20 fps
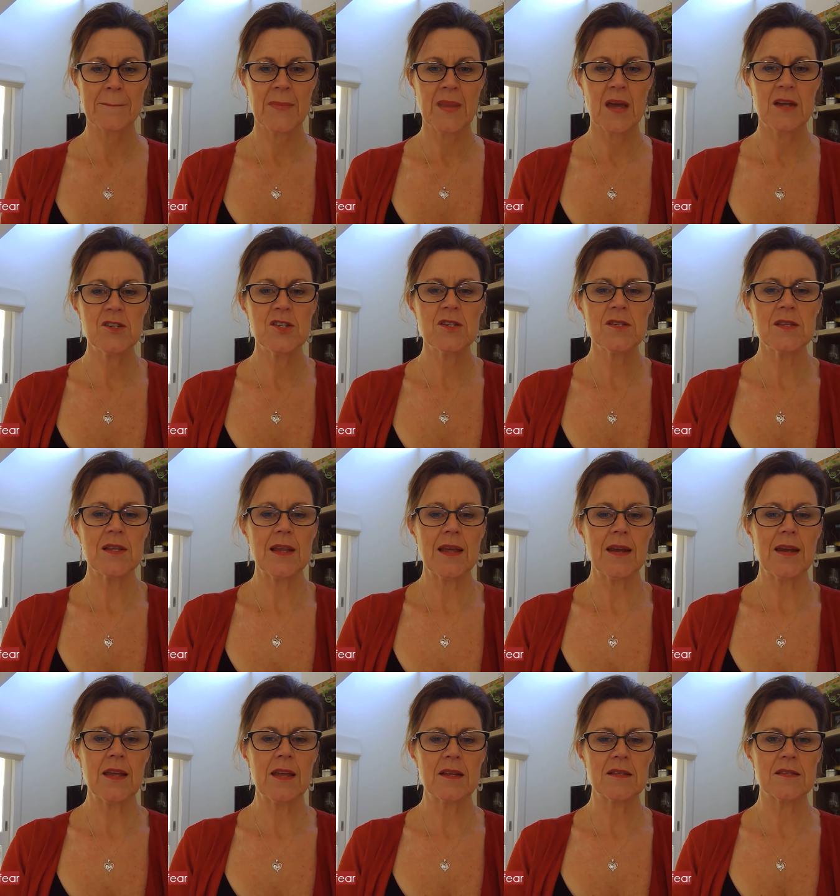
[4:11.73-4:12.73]
and just
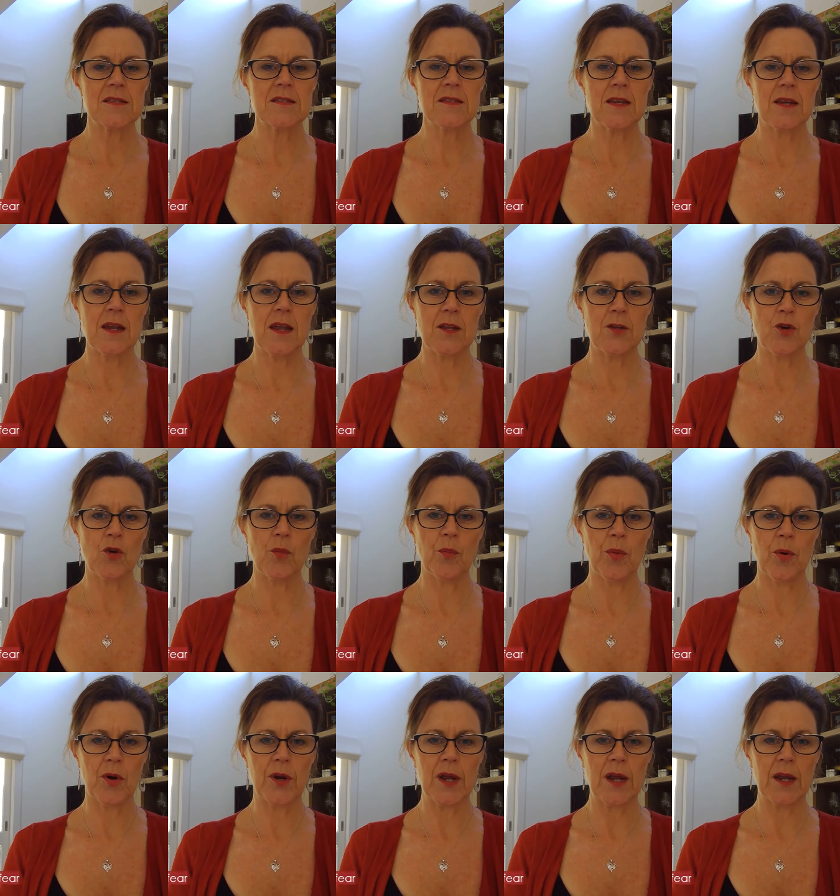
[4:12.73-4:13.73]
letting it sit in your
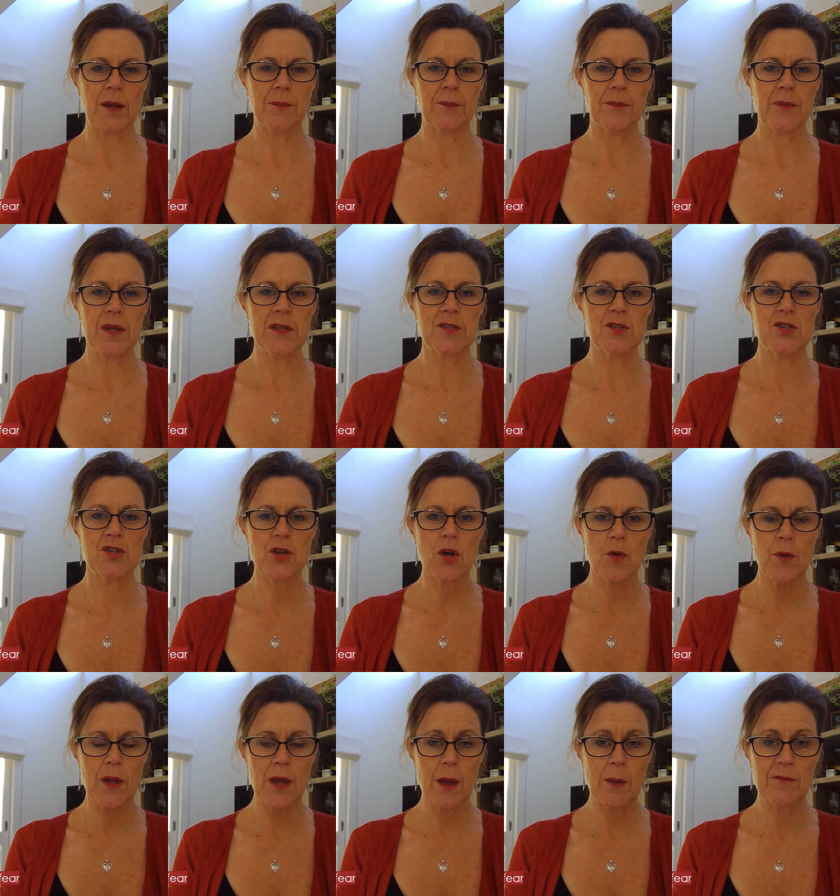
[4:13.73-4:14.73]
body. It's
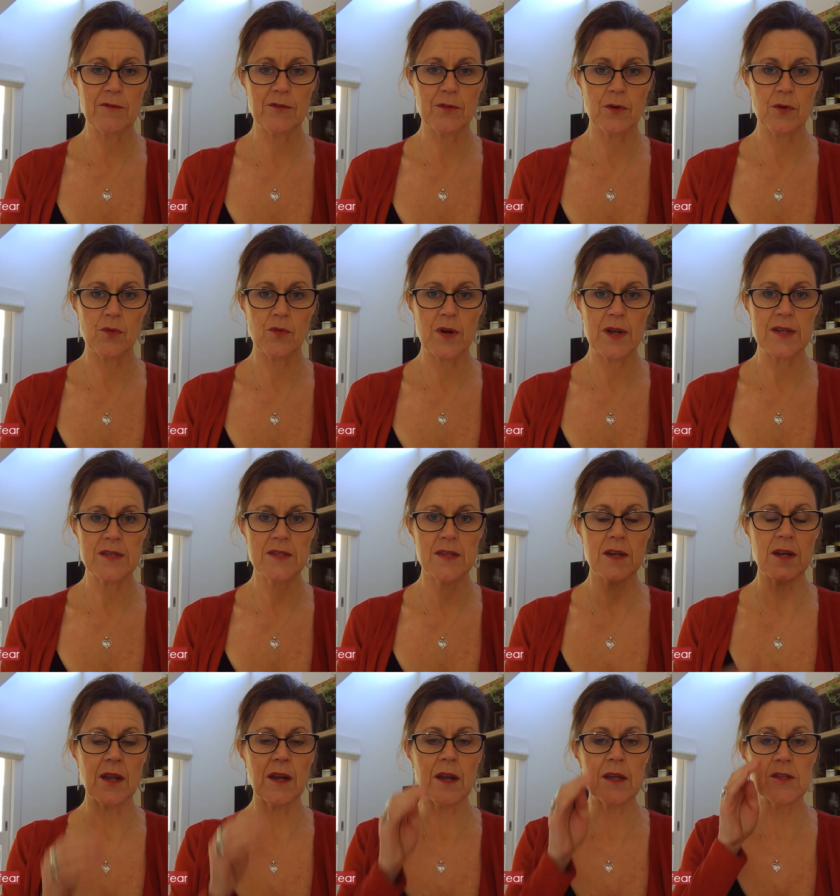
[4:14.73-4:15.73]
showing up for a reason,
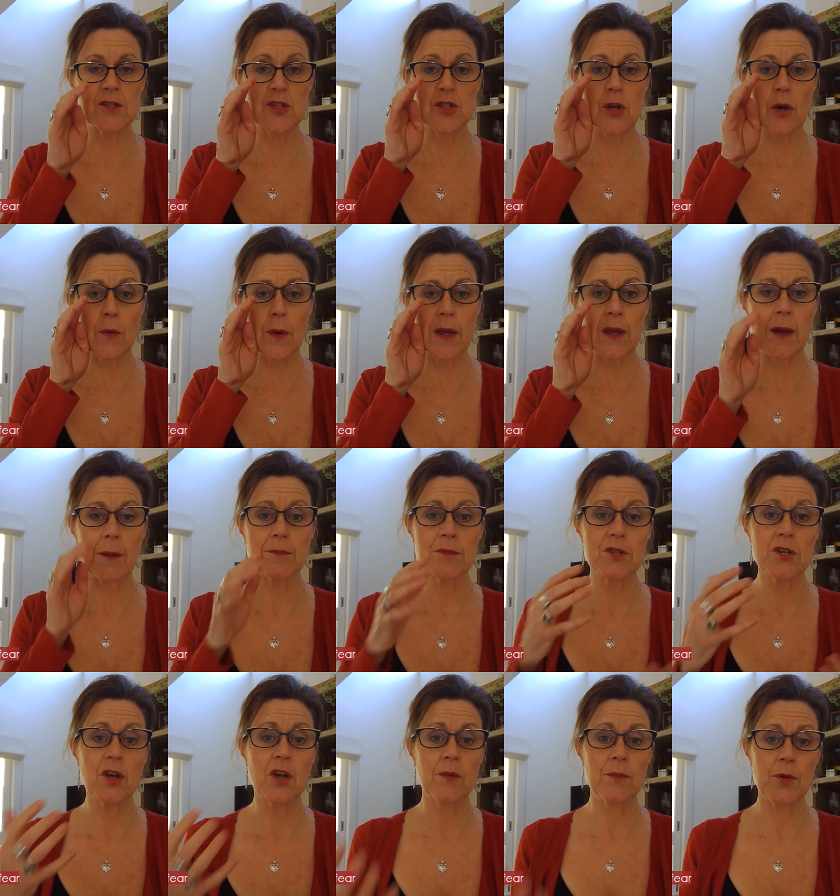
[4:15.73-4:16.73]
and it's showing up
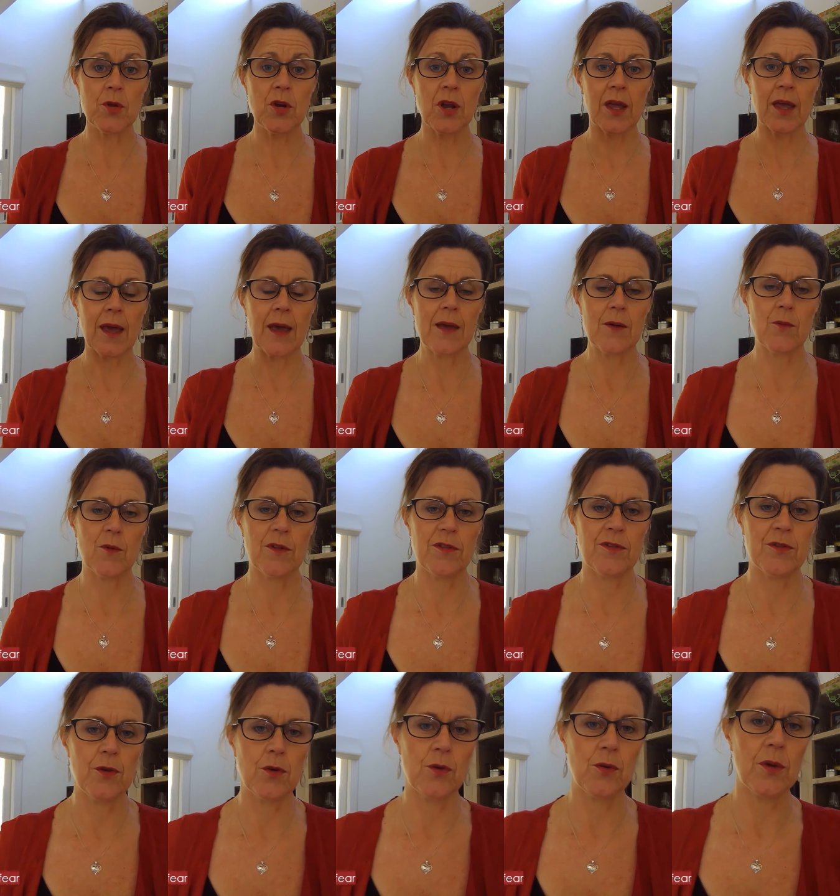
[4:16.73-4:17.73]
to communicate
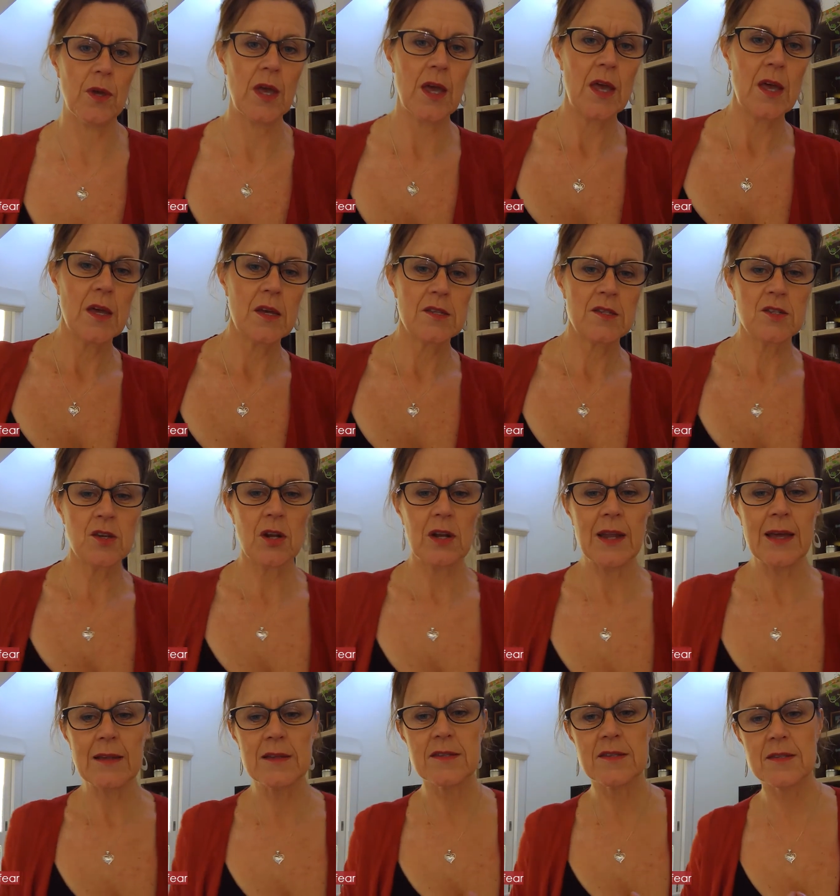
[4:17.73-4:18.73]
with you. So
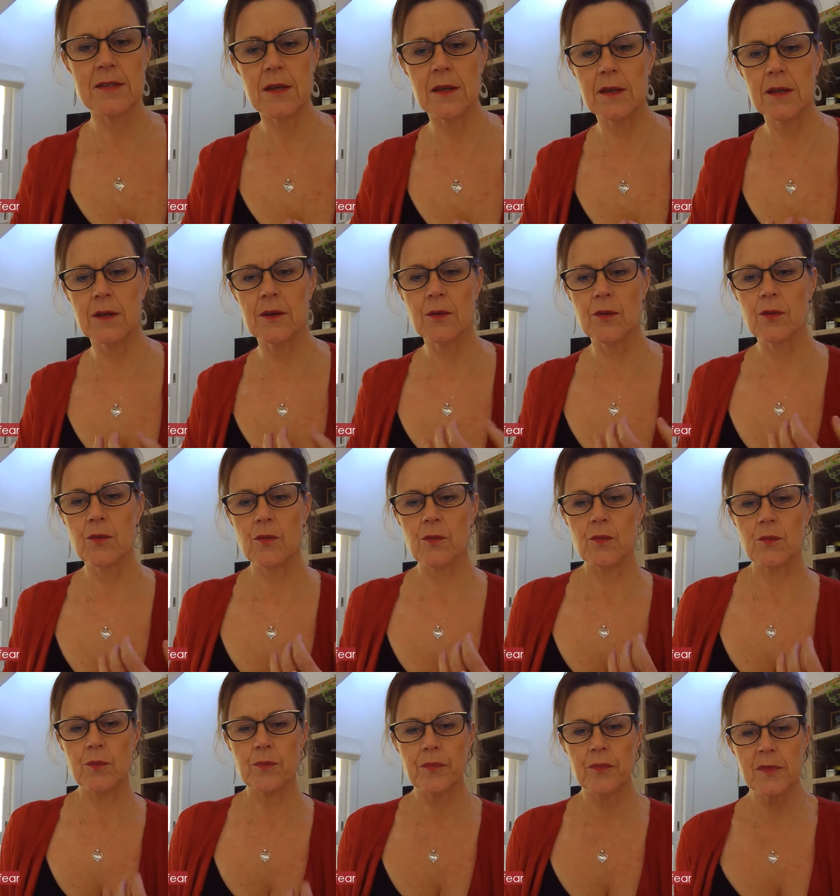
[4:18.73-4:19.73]
let's
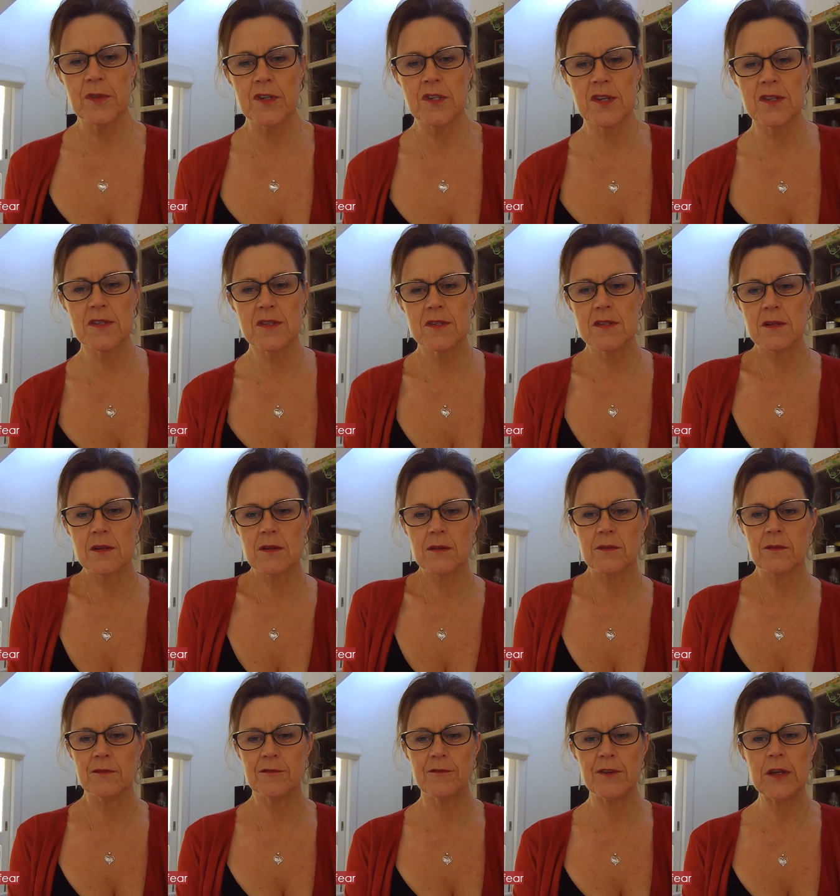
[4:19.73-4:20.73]
just
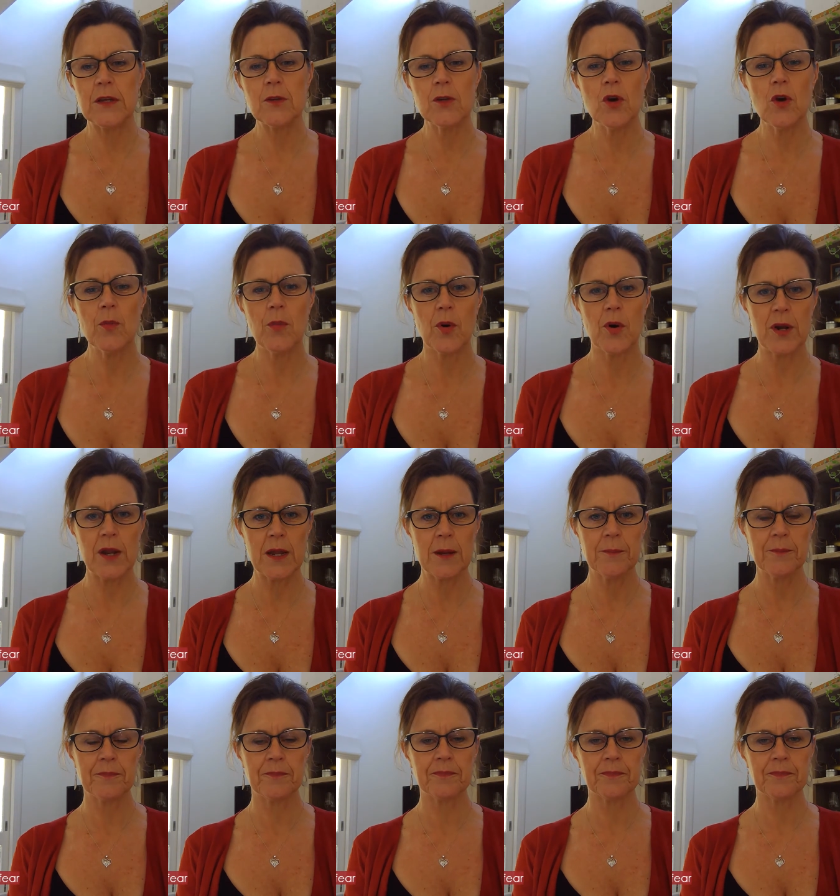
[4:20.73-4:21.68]
feel your body.